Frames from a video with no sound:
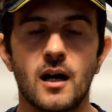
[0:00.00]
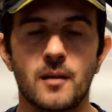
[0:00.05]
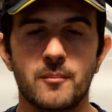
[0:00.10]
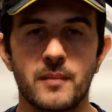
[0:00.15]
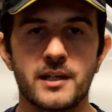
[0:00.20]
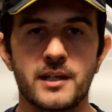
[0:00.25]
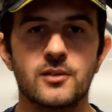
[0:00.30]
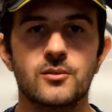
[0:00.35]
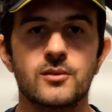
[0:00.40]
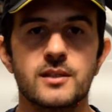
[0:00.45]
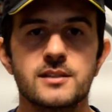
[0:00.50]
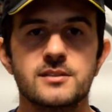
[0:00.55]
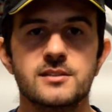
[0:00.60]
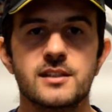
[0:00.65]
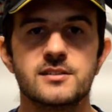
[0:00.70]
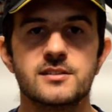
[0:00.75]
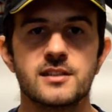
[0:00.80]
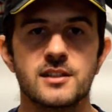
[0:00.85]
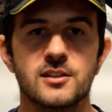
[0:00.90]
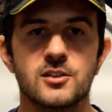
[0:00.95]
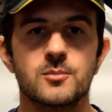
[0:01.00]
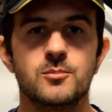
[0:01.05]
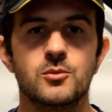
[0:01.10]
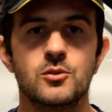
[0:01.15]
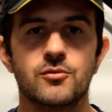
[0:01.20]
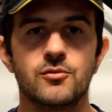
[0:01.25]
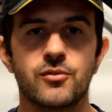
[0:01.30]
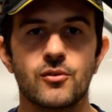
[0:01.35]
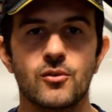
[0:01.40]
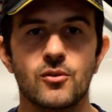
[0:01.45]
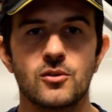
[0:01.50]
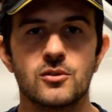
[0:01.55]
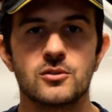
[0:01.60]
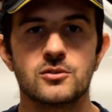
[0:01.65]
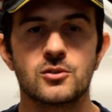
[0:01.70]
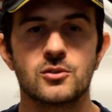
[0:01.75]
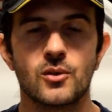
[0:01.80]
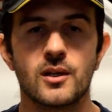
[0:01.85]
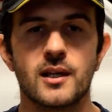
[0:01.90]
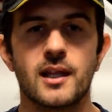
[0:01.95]
I made a recess in the boot floor
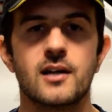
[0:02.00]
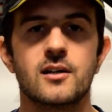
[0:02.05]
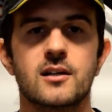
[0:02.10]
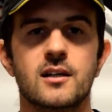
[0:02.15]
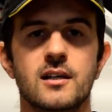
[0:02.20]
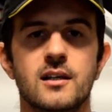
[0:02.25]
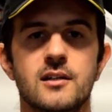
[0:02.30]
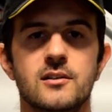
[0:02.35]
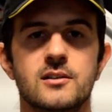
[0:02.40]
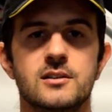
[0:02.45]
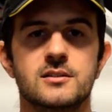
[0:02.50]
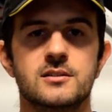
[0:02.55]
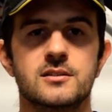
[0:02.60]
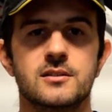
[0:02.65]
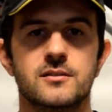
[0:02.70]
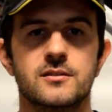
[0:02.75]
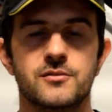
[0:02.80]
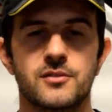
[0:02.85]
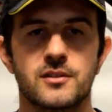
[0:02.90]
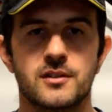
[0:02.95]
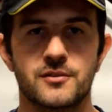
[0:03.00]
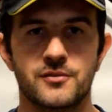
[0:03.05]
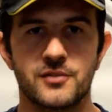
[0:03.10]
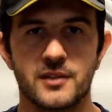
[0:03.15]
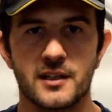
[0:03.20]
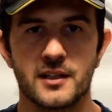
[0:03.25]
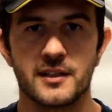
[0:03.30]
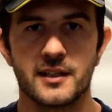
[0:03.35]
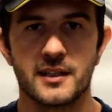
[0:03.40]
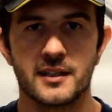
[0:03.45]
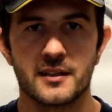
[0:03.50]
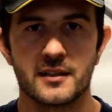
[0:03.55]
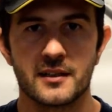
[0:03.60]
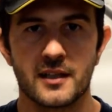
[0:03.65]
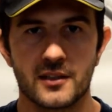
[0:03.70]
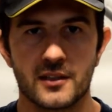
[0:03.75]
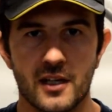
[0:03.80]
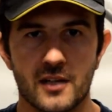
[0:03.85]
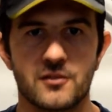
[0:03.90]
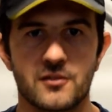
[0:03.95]
to allow clearance for the filler neck
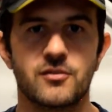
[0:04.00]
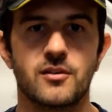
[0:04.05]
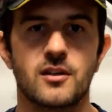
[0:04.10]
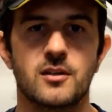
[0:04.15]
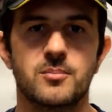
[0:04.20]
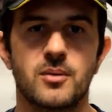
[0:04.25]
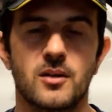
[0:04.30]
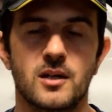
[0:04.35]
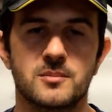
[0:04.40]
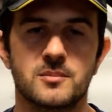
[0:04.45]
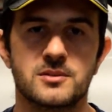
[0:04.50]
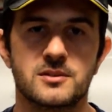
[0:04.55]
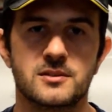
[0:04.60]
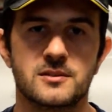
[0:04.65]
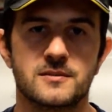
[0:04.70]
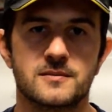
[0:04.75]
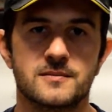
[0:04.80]
and overflow pipes.